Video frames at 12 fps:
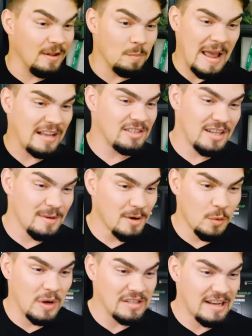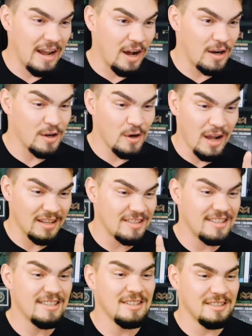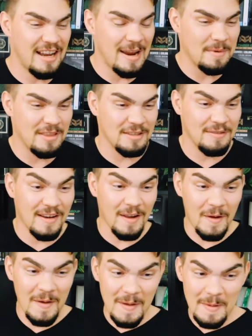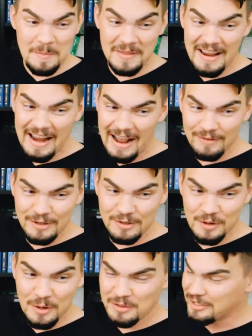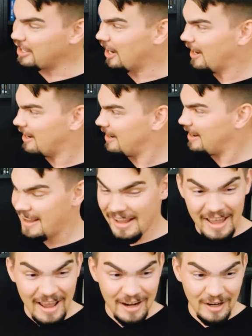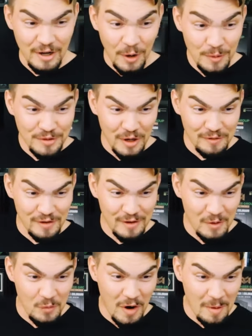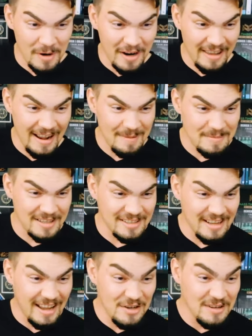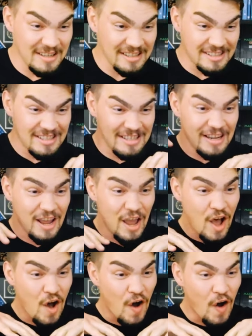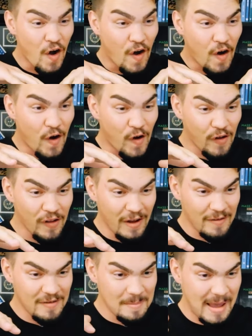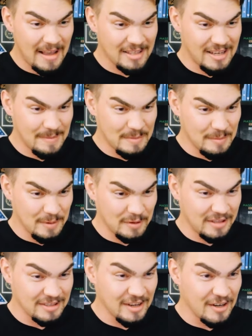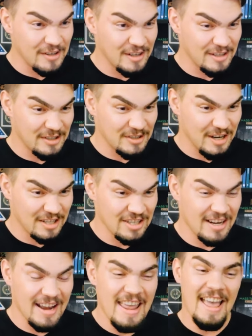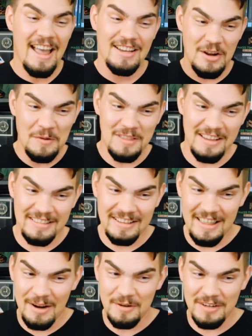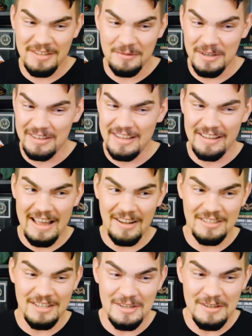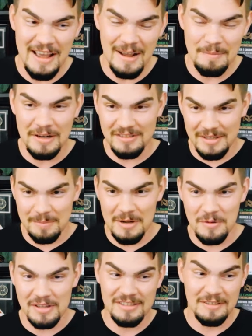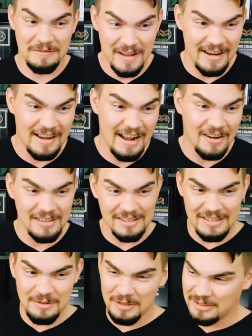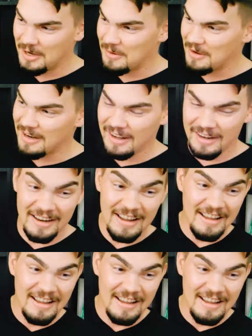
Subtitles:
mass timber wasn't uttered a single time in this video, but they have a drone shot and it goes over the Walmart campus and you can see all of the mass timber buildings under construction. I don't think that they were really allowed to do that, but if somebody wants to find out and see what's going on,